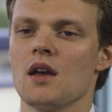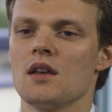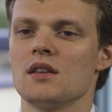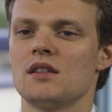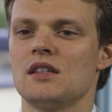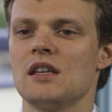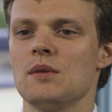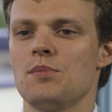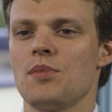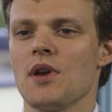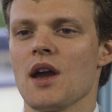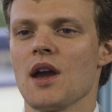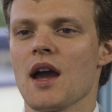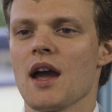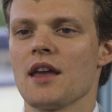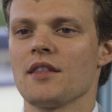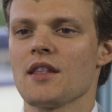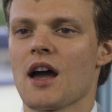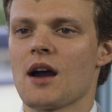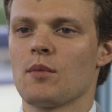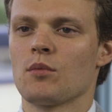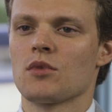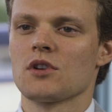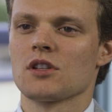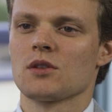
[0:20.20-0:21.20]
CPI
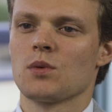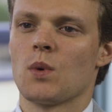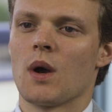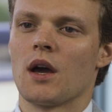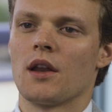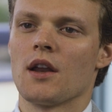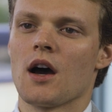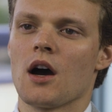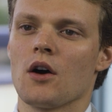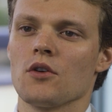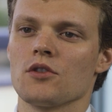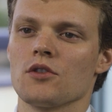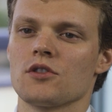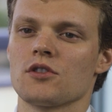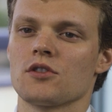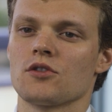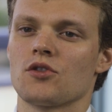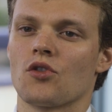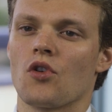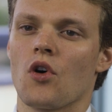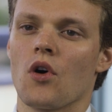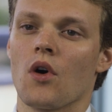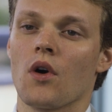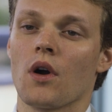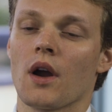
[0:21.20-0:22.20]
numbers went out
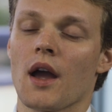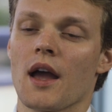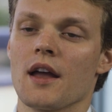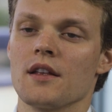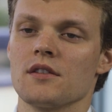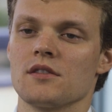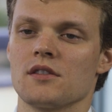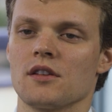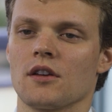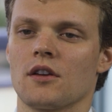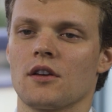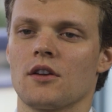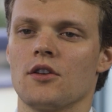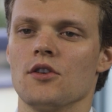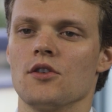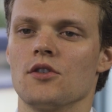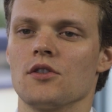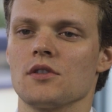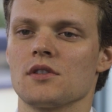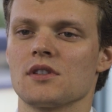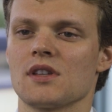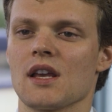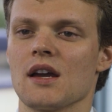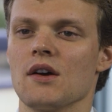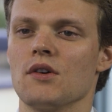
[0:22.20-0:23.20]
strong and
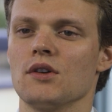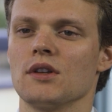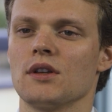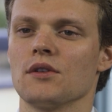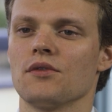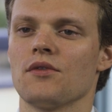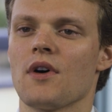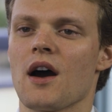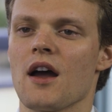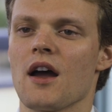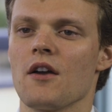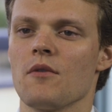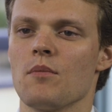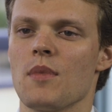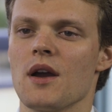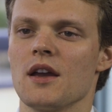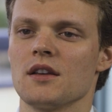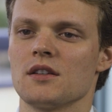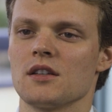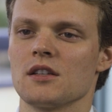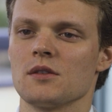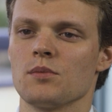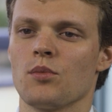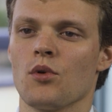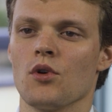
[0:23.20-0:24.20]
secured 75
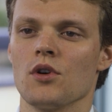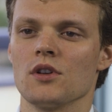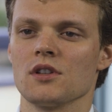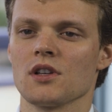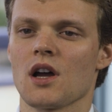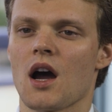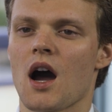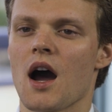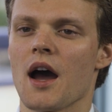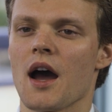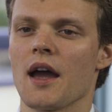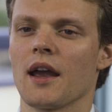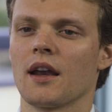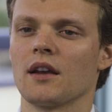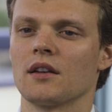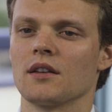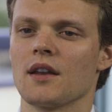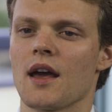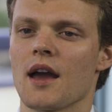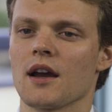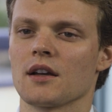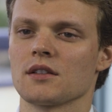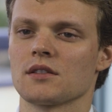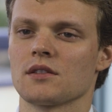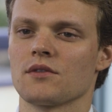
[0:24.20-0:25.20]
basis points hike
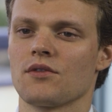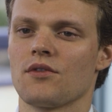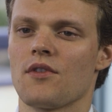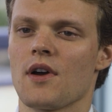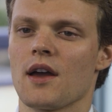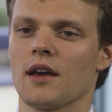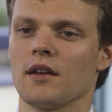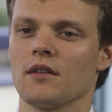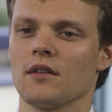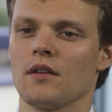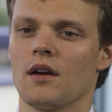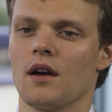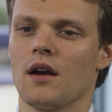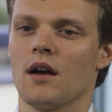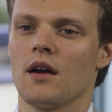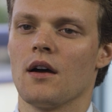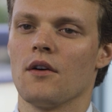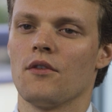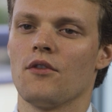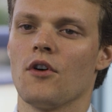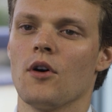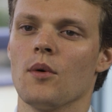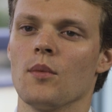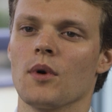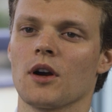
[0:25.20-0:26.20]
next
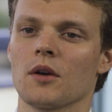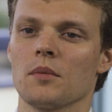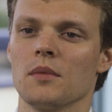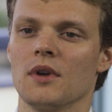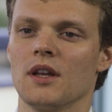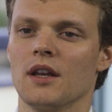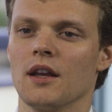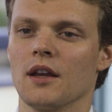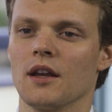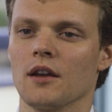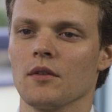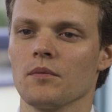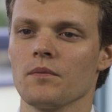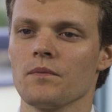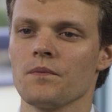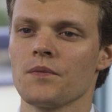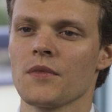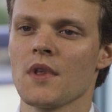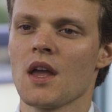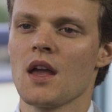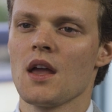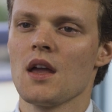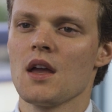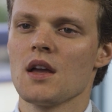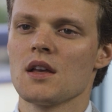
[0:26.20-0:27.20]
FOMC meeting.
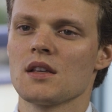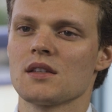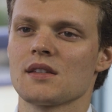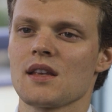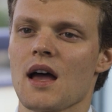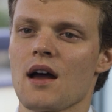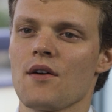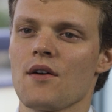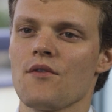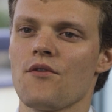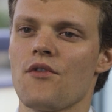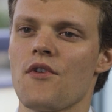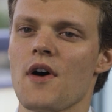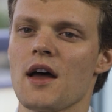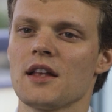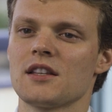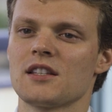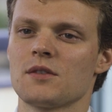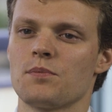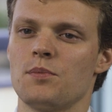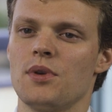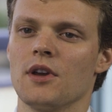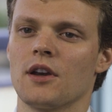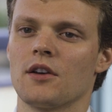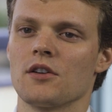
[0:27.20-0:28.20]
Some Fed
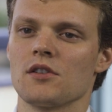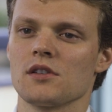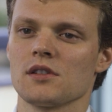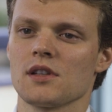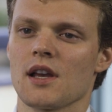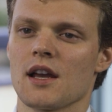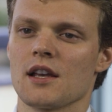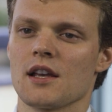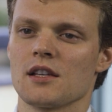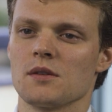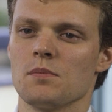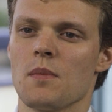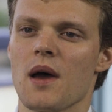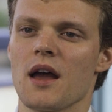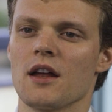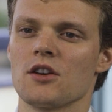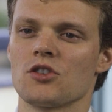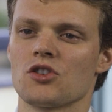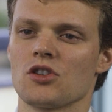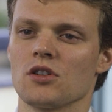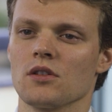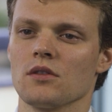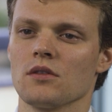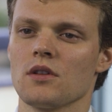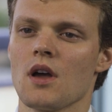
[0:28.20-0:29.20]
speakers has
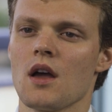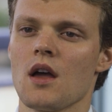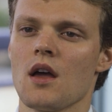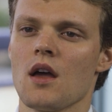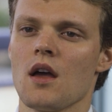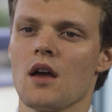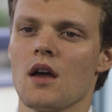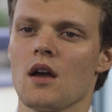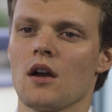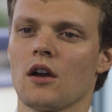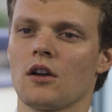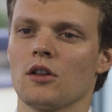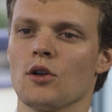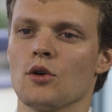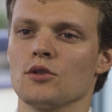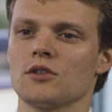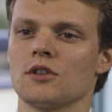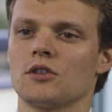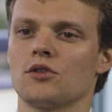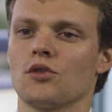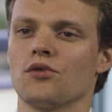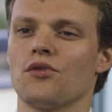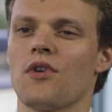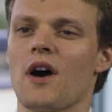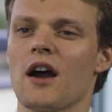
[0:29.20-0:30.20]
mentioned closer
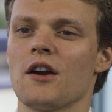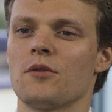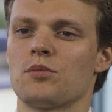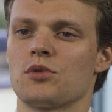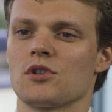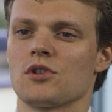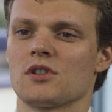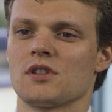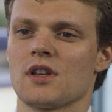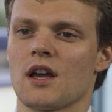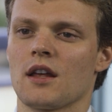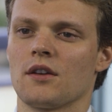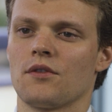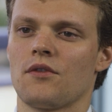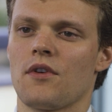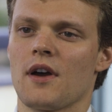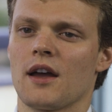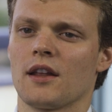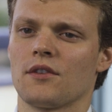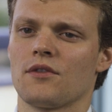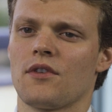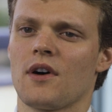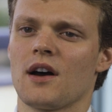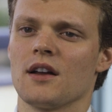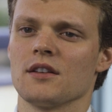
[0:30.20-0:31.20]
to 5%
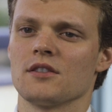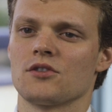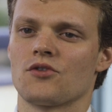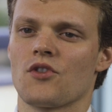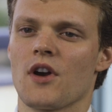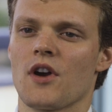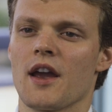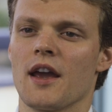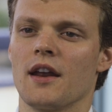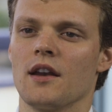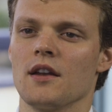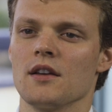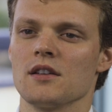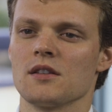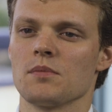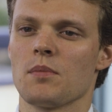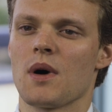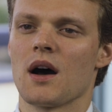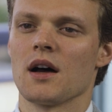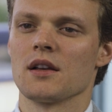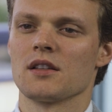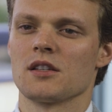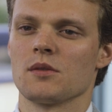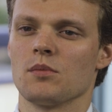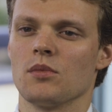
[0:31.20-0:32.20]
Fed funds rate is
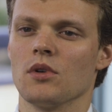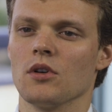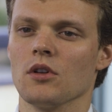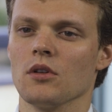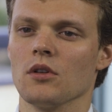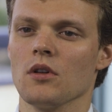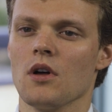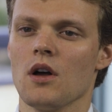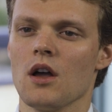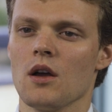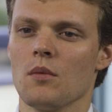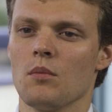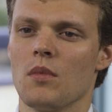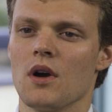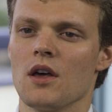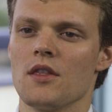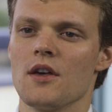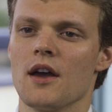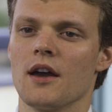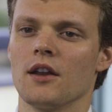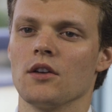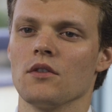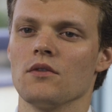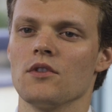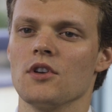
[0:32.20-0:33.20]
possible by the
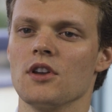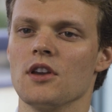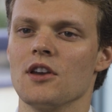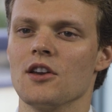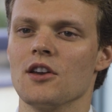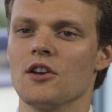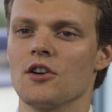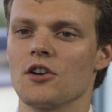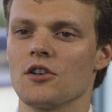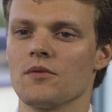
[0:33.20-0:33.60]
end of the year.